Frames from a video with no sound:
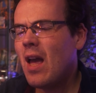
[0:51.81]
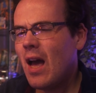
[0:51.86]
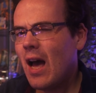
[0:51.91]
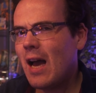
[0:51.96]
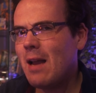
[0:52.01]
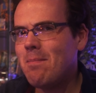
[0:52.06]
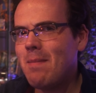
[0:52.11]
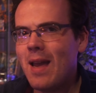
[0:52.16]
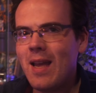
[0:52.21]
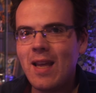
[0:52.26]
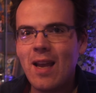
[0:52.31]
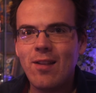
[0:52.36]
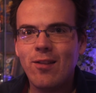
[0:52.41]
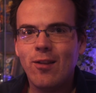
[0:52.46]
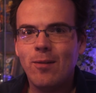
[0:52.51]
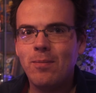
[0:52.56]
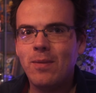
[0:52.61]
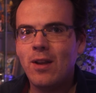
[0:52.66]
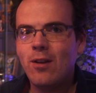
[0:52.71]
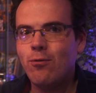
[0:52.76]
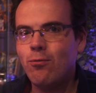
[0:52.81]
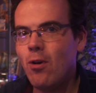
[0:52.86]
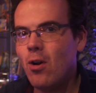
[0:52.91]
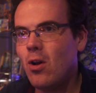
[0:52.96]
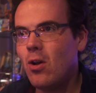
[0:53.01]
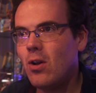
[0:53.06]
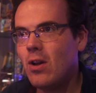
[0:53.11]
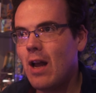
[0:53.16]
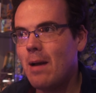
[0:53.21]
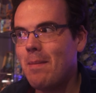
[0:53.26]
I may get some things
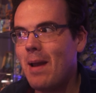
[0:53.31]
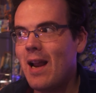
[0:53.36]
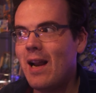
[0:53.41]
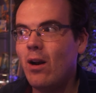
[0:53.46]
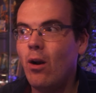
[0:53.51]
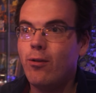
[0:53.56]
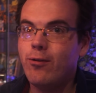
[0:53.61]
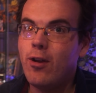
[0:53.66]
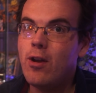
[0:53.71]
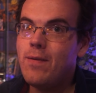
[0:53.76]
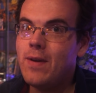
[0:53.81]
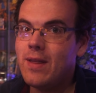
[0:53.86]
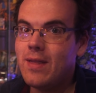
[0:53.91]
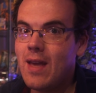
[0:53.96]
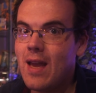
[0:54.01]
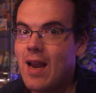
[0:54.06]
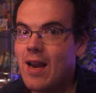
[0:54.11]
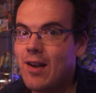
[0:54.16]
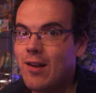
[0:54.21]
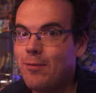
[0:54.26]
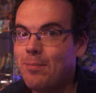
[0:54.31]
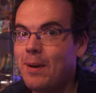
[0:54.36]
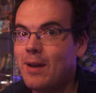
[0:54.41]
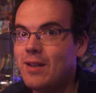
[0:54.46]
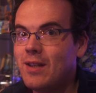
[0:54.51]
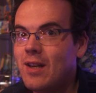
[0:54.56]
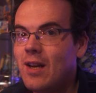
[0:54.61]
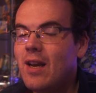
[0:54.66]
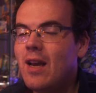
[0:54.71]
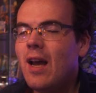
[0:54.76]
wrong, I may gloss over things,
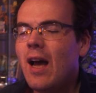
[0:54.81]
but